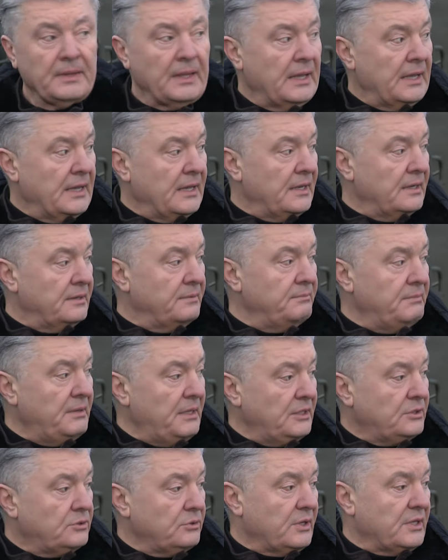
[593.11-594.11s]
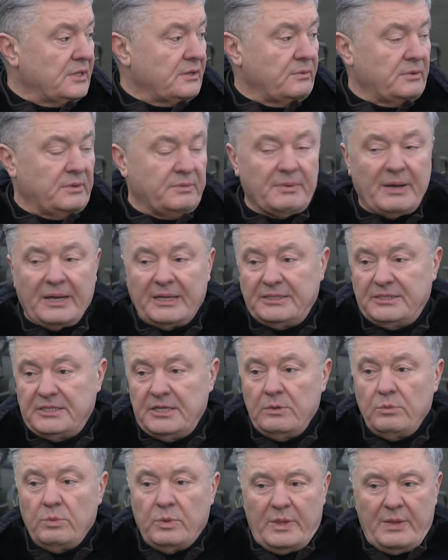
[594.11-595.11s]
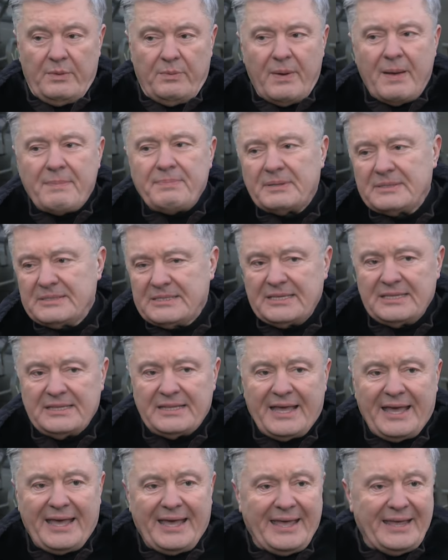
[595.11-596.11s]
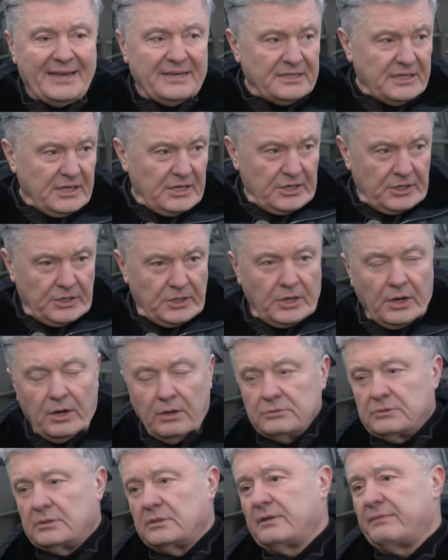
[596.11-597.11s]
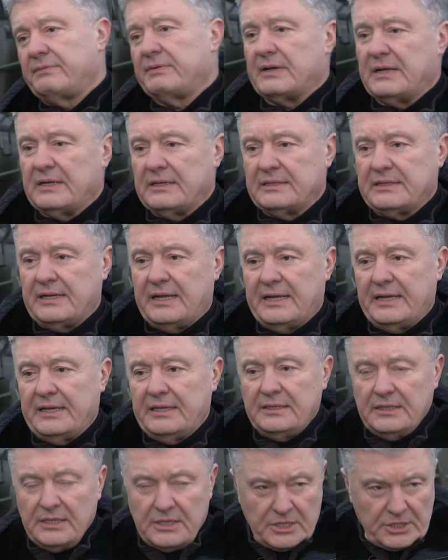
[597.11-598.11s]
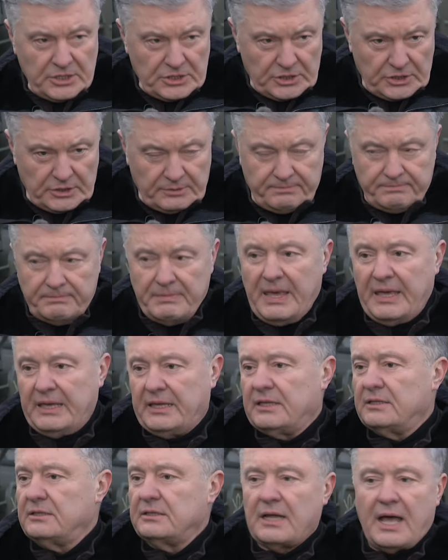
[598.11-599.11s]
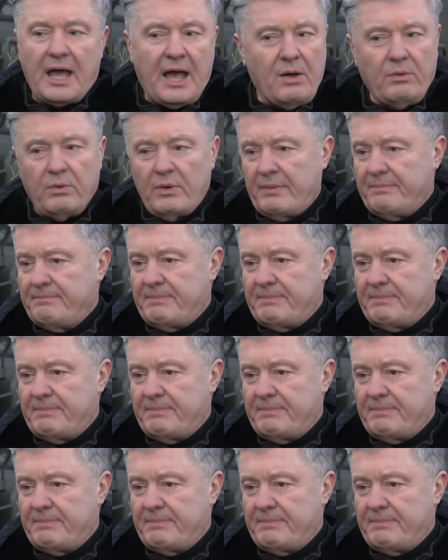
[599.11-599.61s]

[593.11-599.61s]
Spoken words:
And me, together with my team, with the weapons in the hand, go to the front line, making our